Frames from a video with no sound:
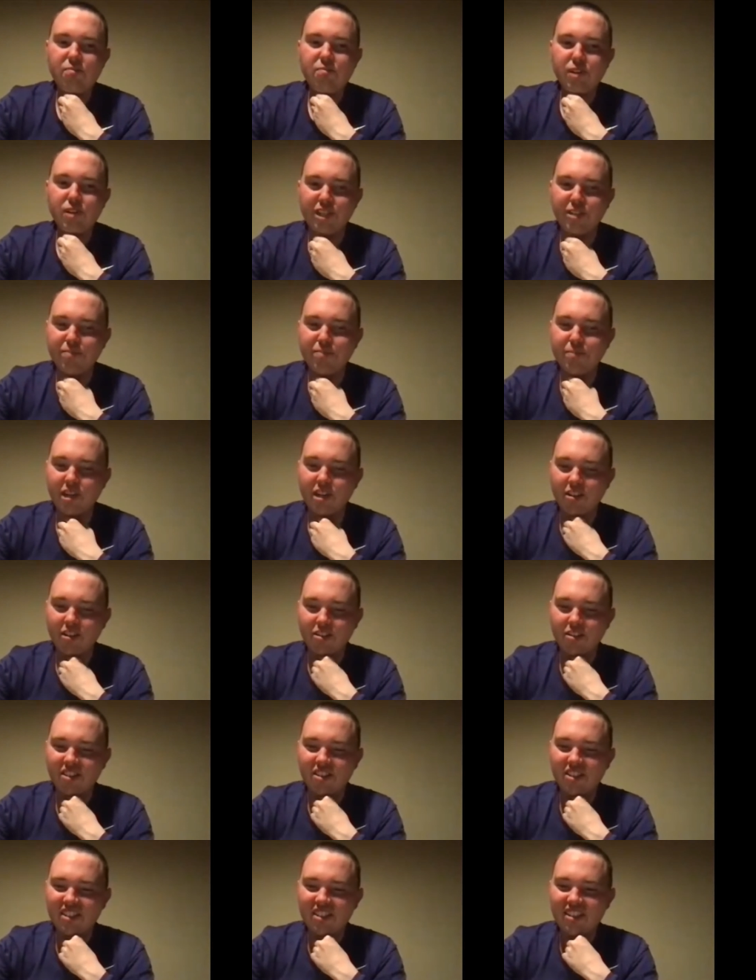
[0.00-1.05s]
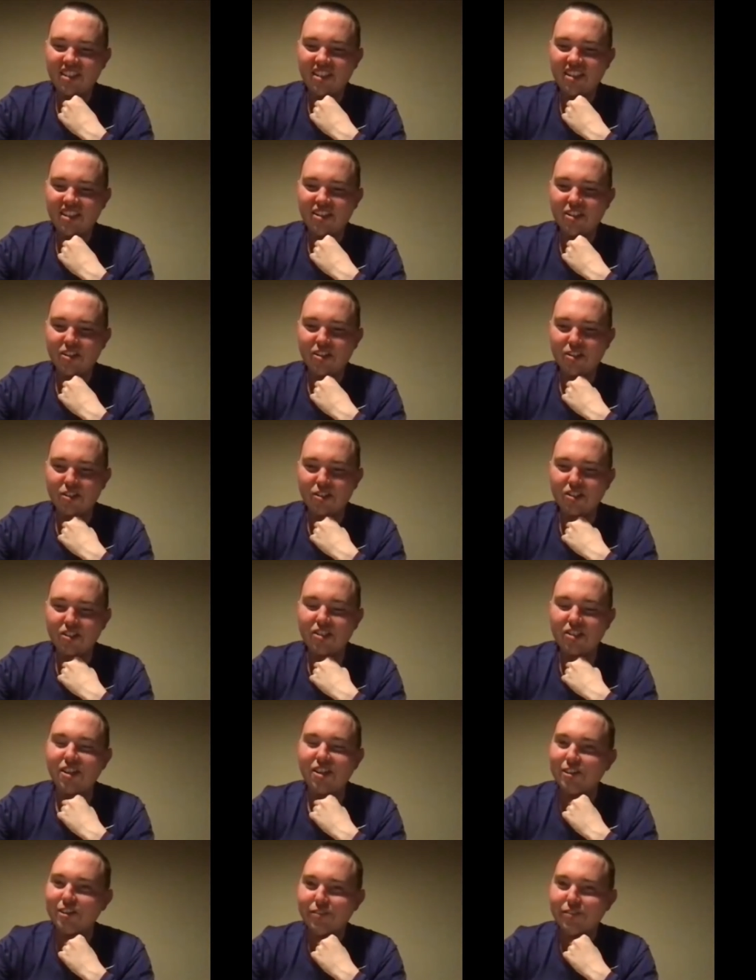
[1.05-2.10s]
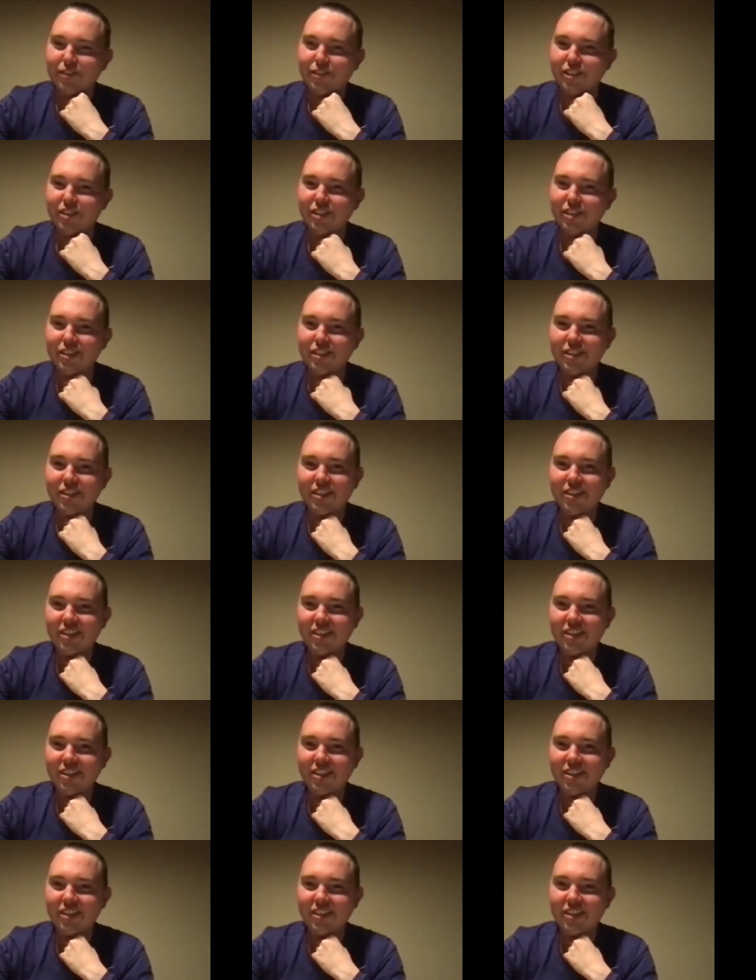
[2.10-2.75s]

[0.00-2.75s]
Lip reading: marine biology and oceanography,